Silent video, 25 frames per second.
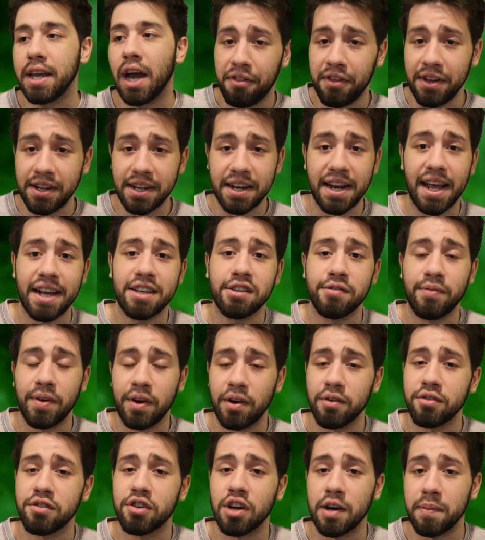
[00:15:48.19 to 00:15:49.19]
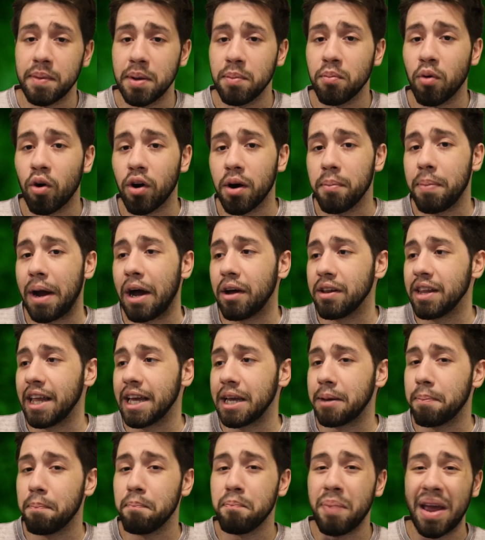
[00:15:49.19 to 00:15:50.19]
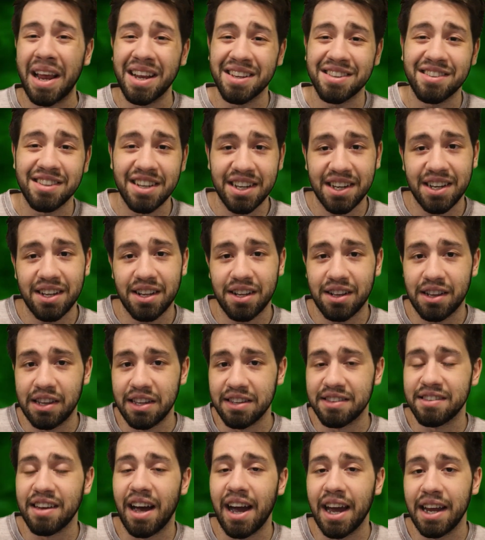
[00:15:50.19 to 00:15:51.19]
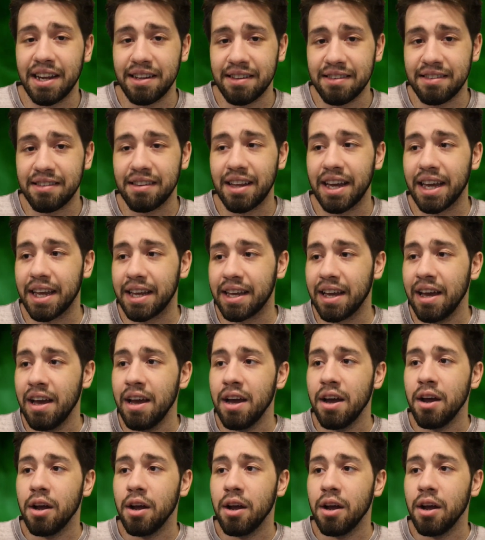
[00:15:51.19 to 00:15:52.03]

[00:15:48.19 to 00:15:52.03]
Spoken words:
I think the next video is going to be more about like basic designs like